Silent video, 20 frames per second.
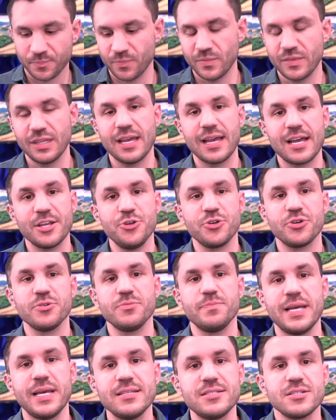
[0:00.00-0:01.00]
Yeah, you can
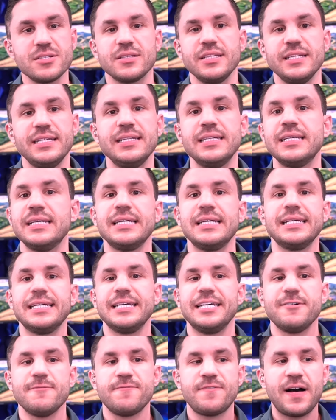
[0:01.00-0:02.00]
basically
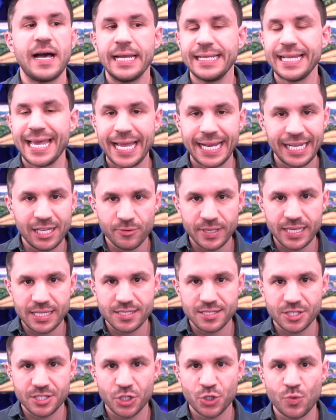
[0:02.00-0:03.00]
find any
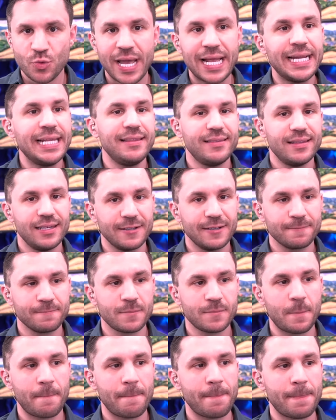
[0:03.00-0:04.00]
reason to do anything
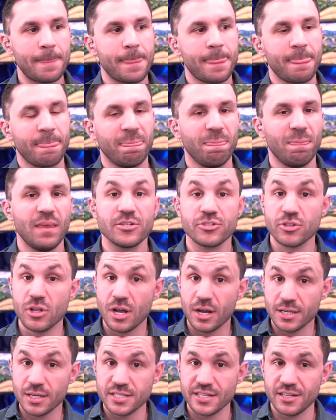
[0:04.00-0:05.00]
as
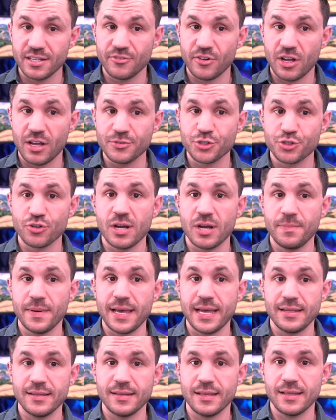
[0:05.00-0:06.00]
long as it involves Trump
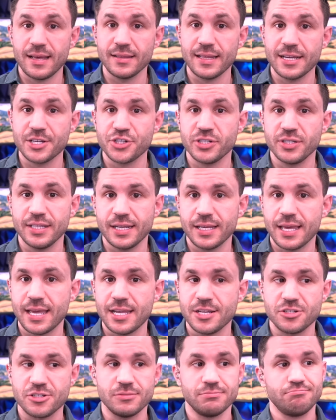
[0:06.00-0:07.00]
and election
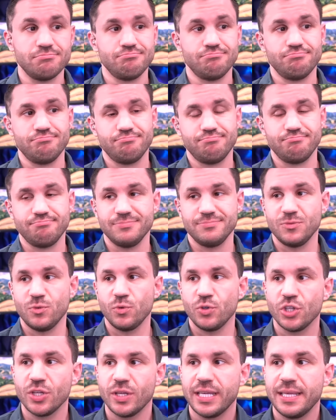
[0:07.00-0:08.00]
litigation,
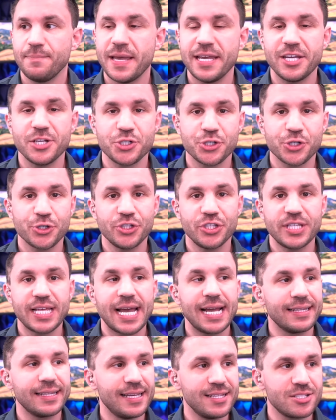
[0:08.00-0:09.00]
making sure that
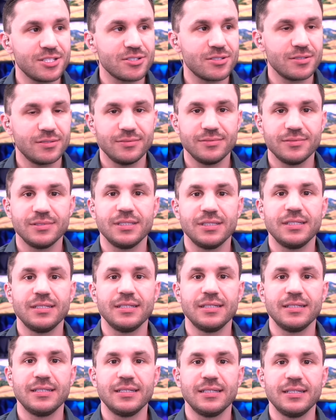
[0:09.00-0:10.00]
that gets
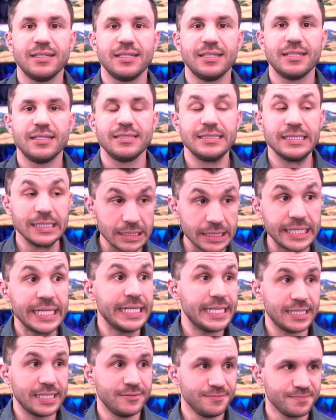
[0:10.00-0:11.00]

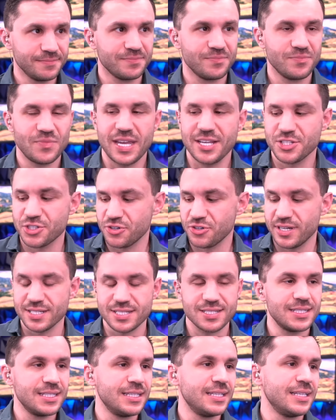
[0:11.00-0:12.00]
deleted. Thanks,
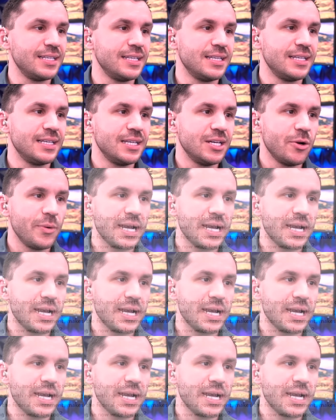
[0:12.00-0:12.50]
Chris. We